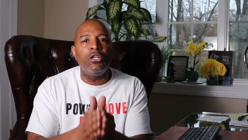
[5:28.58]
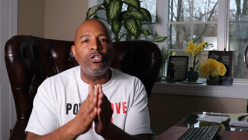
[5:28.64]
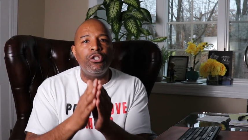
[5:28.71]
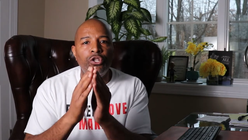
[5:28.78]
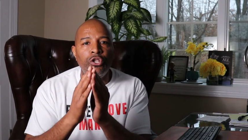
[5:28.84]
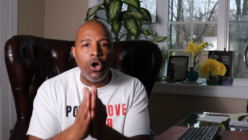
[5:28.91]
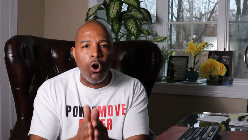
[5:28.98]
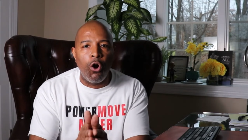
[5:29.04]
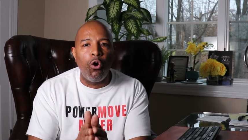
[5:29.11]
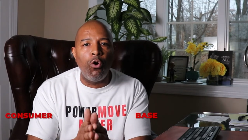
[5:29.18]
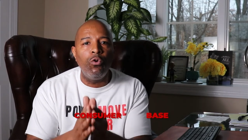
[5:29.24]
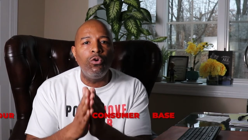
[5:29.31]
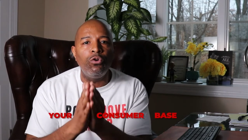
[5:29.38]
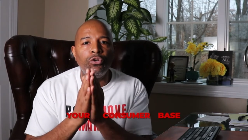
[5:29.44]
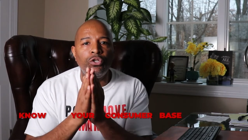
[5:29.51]

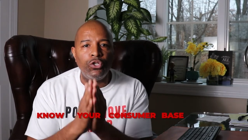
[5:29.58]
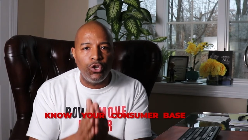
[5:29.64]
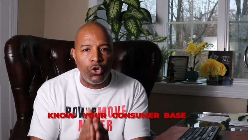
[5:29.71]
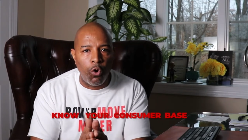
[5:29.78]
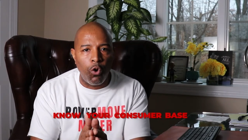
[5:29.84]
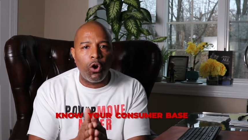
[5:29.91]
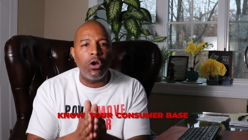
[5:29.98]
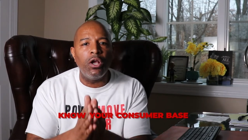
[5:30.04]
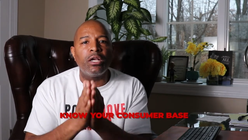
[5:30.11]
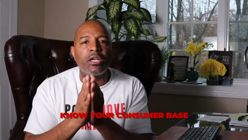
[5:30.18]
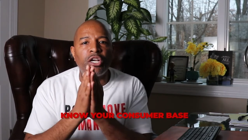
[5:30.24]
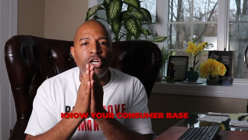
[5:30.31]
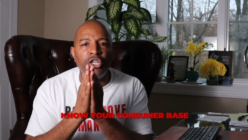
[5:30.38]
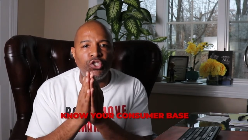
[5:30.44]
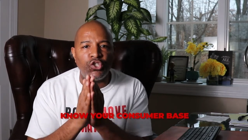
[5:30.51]
Know your
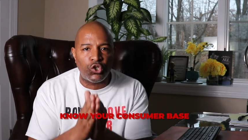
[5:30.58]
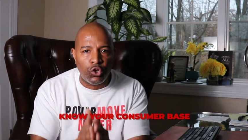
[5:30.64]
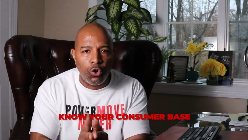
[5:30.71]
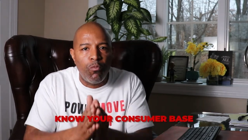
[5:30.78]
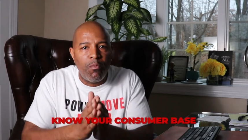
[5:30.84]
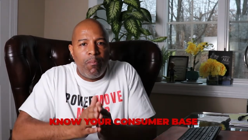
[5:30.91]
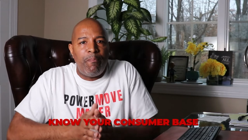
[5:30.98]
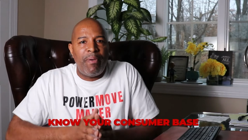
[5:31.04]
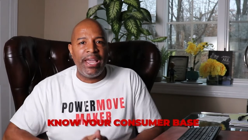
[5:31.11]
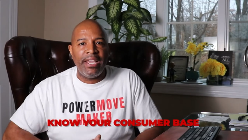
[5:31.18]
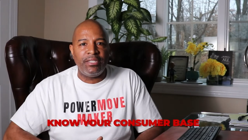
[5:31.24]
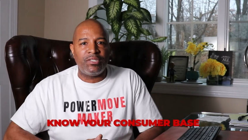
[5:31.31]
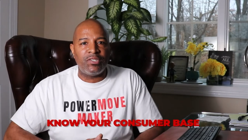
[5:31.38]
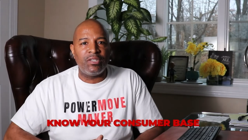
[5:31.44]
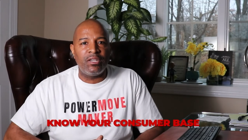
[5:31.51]
consumer
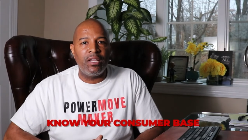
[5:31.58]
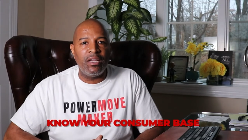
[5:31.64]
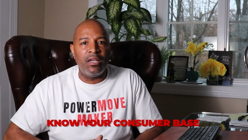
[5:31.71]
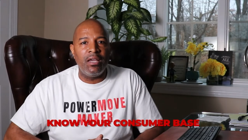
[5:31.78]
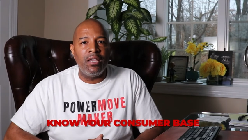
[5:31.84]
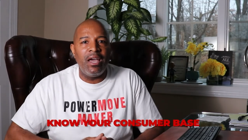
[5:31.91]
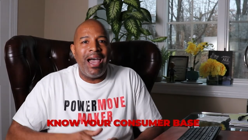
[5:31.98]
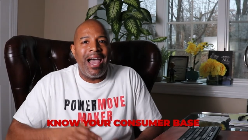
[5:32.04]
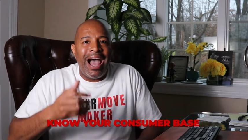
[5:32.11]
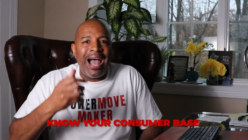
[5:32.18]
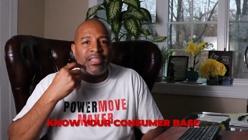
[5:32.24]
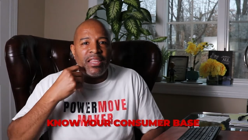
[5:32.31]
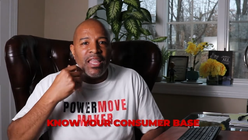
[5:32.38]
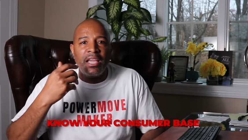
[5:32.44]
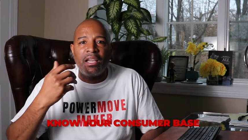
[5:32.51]
base.
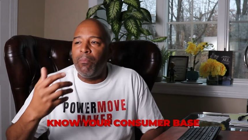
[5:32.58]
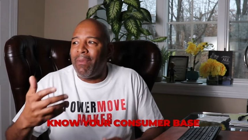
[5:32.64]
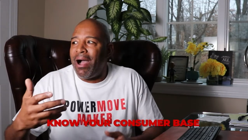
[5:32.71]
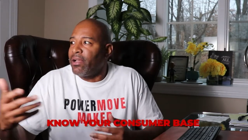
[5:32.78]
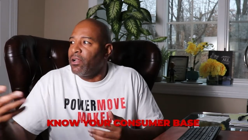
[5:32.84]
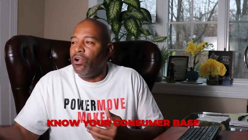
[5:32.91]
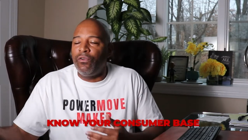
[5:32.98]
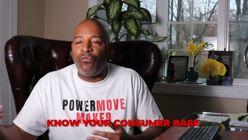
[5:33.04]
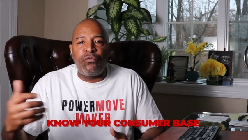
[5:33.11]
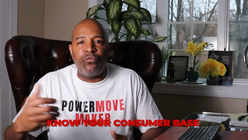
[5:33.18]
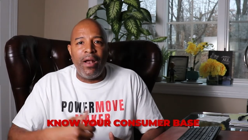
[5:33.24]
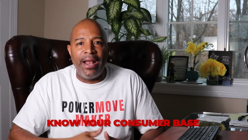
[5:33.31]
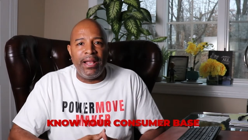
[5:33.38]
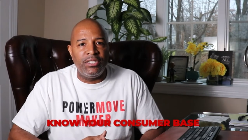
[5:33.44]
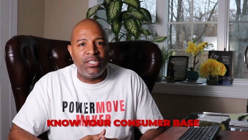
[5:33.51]
I think of my good
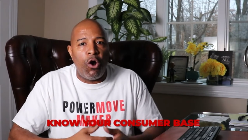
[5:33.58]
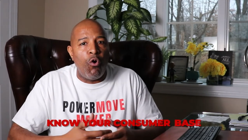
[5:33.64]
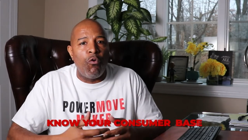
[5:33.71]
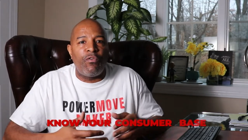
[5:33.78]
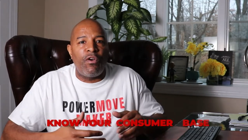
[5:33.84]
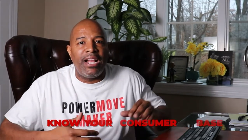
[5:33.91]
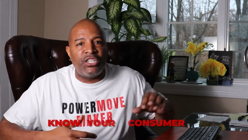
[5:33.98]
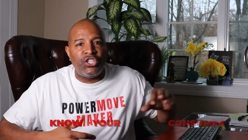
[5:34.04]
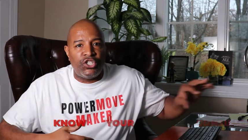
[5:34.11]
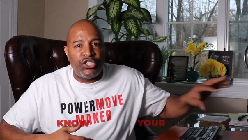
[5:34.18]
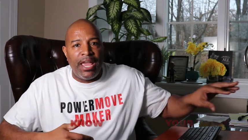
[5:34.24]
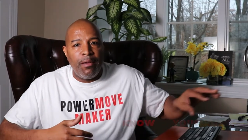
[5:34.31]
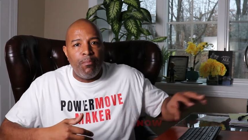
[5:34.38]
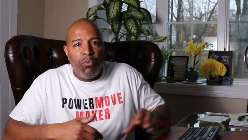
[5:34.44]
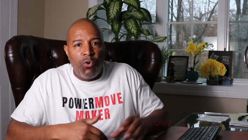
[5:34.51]
friends over at
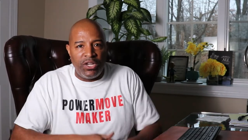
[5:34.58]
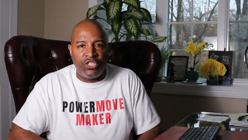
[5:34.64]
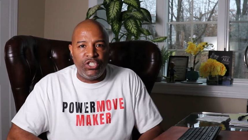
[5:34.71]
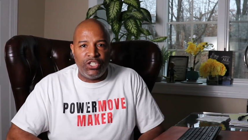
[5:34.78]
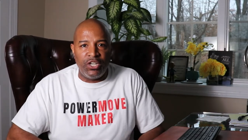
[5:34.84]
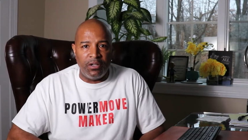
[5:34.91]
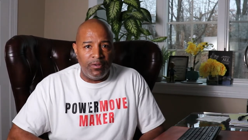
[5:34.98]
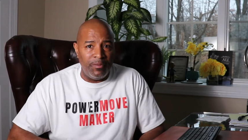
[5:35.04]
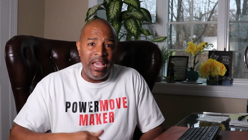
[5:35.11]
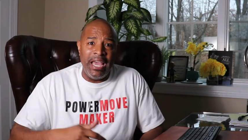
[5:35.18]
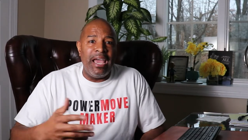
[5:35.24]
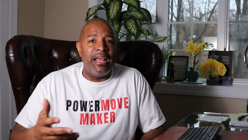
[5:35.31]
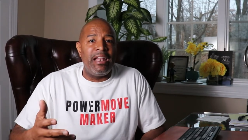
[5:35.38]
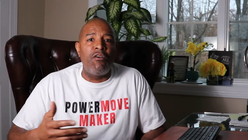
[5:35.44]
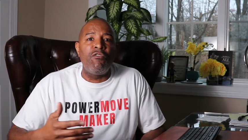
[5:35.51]
Shea Moisture.
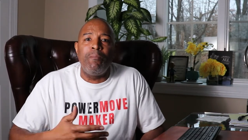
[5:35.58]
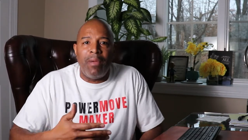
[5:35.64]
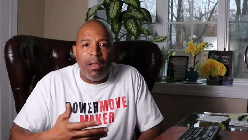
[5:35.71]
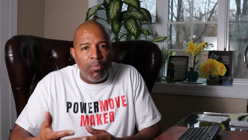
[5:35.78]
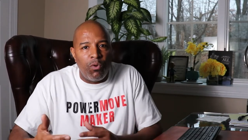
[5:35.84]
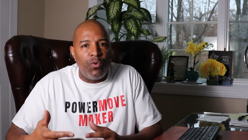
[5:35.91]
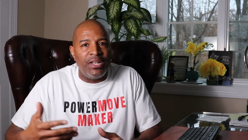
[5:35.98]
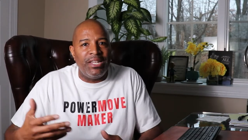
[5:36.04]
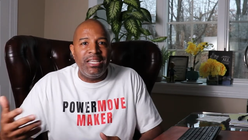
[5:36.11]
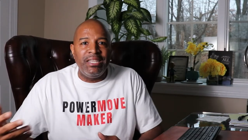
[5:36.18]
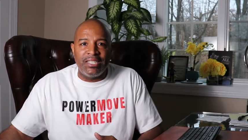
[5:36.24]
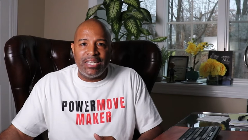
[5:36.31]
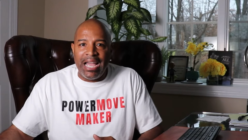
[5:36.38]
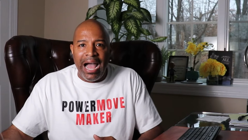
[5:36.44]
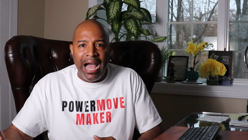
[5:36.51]
And I remember when
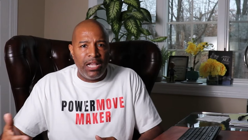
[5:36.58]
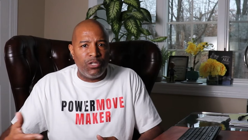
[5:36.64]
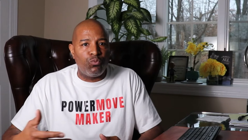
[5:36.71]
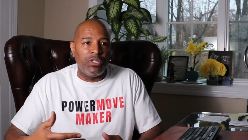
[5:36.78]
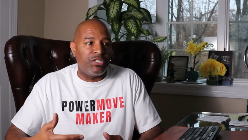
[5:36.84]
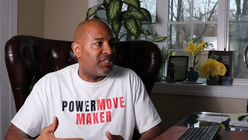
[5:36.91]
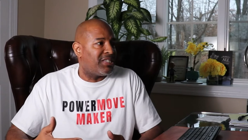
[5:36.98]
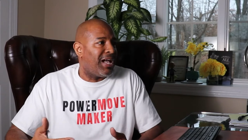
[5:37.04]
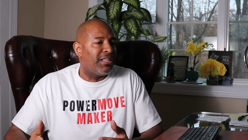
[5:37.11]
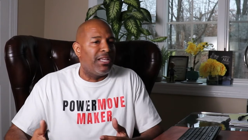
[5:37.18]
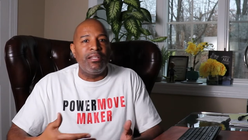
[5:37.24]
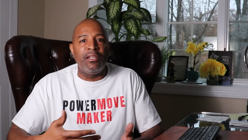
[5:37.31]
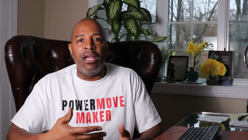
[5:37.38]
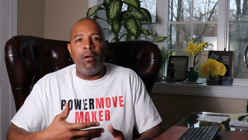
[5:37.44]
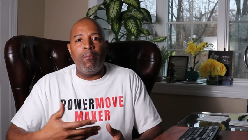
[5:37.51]
these guys were
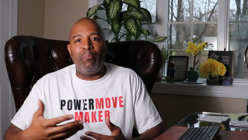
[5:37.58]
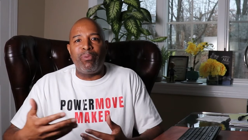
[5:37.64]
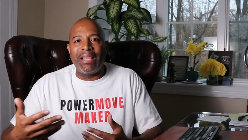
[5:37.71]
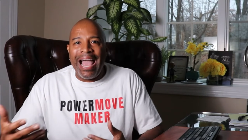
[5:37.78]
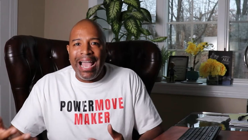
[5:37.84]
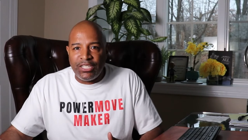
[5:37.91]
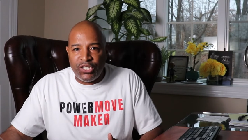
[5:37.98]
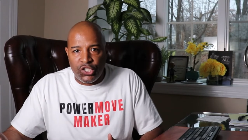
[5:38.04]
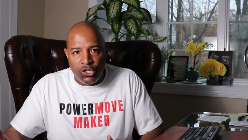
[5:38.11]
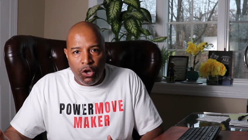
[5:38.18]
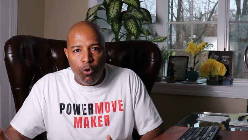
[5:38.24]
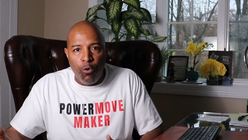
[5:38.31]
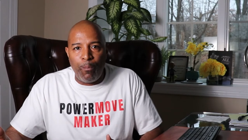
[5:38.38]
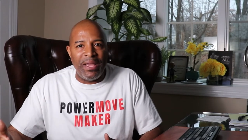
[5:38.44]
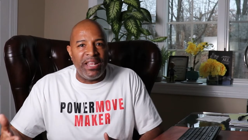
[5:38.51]
selling black
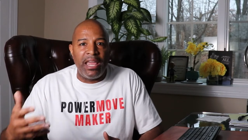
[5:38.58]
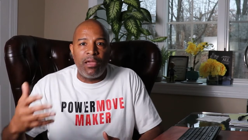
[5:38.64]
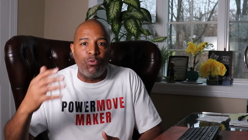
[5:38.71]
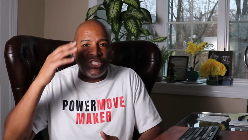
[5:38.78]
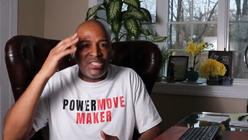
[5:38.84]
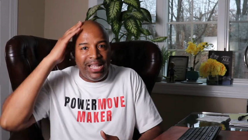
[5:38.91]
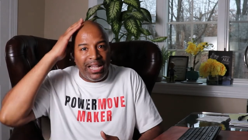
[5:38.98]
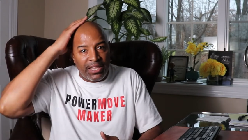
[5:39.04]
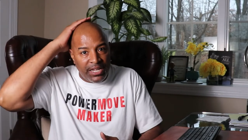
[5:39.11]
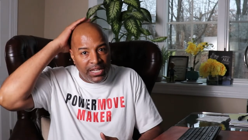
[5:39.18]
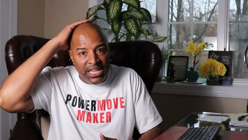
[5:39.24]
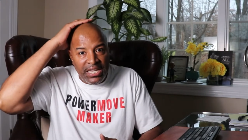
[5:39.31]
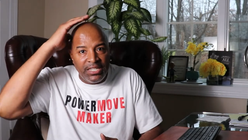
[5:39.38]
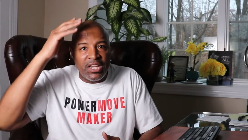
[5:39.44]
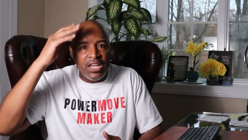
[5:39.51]
soap and they were selling
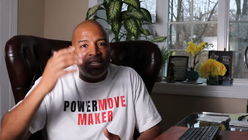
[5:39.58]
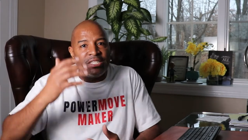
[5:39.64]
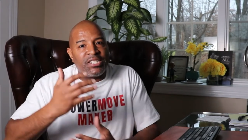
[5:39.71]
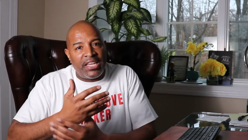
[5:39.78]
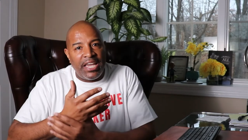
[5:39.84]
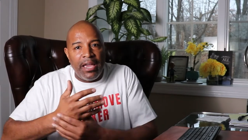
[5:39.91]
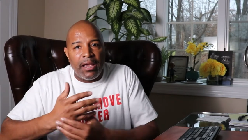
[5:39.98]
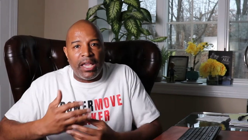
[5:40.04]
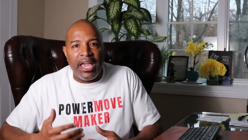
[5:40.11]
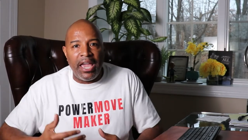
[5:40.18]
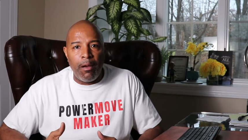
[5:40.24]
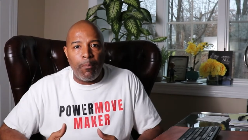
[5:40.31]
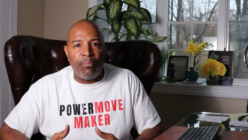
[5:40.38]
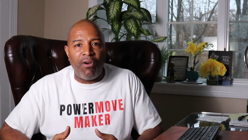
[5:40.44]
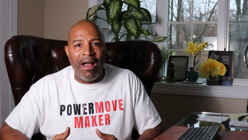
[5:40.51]
these
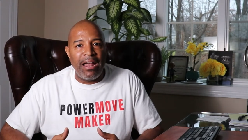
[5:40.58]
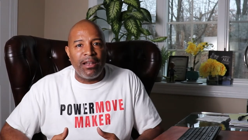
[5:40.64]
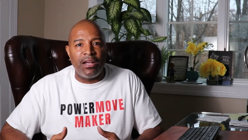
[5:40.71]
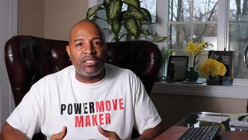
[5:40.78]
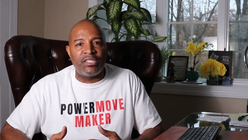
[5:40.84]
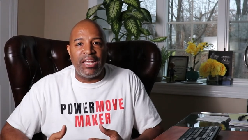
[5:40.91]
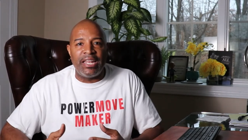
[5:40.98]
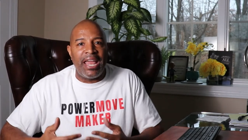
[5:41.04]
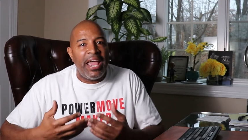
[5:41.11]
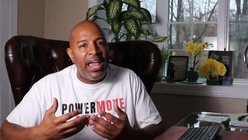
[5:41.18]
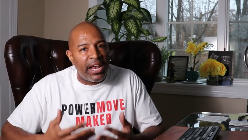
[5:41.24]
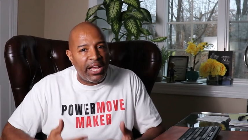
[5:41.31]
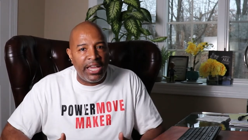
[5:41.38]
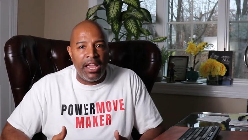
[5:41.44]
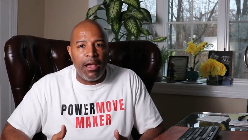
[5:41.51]
skincare products and
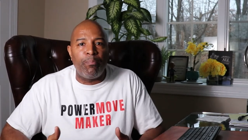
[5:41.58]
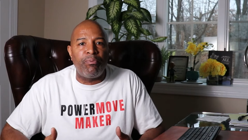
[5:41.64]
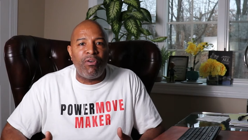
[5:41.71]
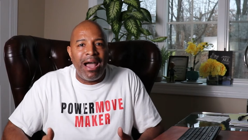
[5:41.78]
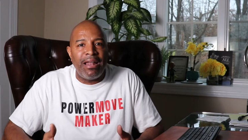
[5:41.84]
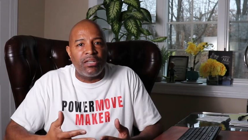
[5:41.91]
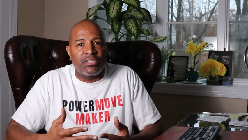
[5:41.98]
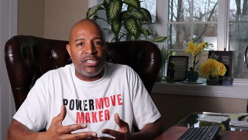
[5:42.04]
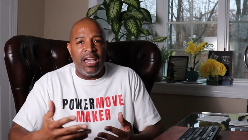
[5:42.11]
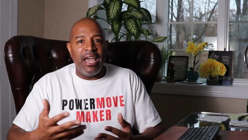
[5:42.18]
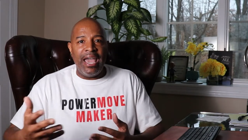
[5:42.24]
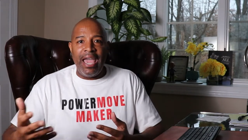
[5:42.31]
hair care products.